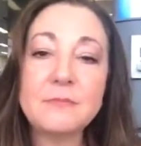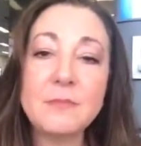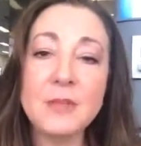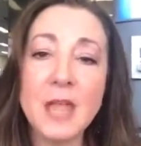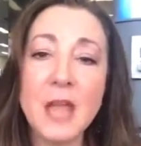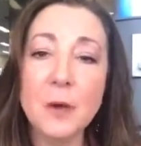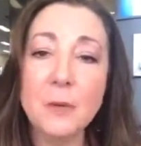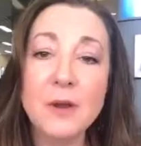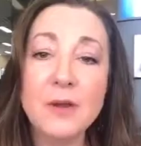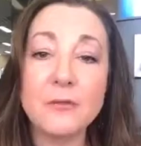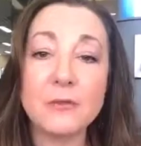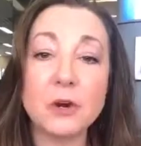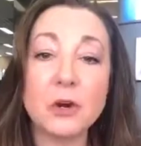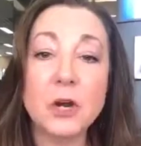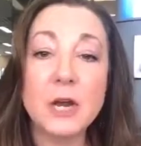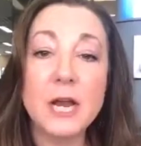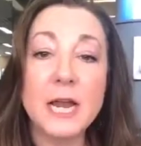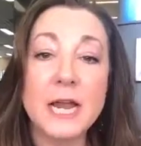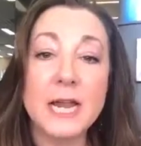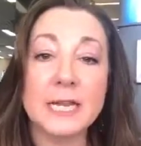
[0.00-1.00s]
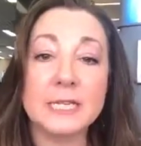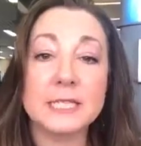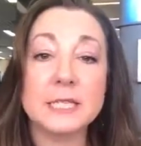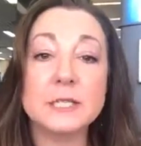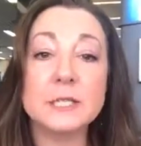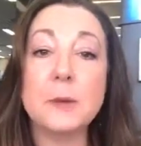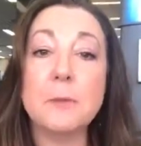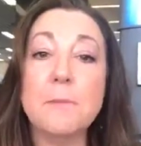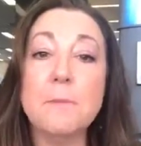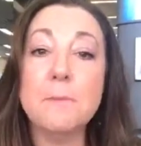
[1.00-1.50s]
However, it
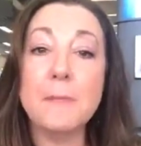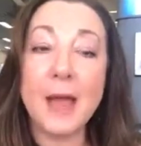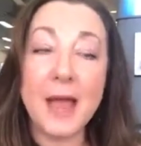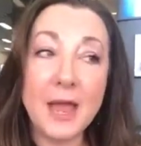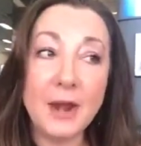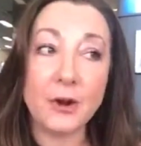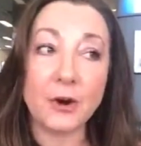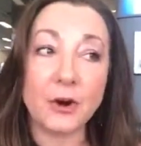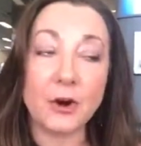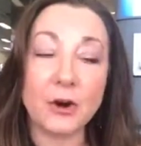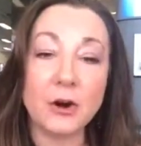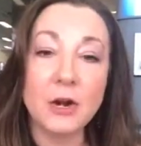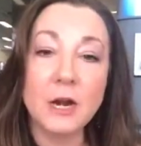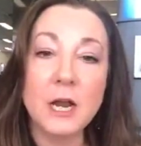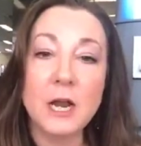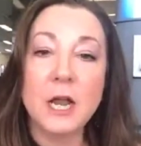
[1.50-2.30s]
doesn't matter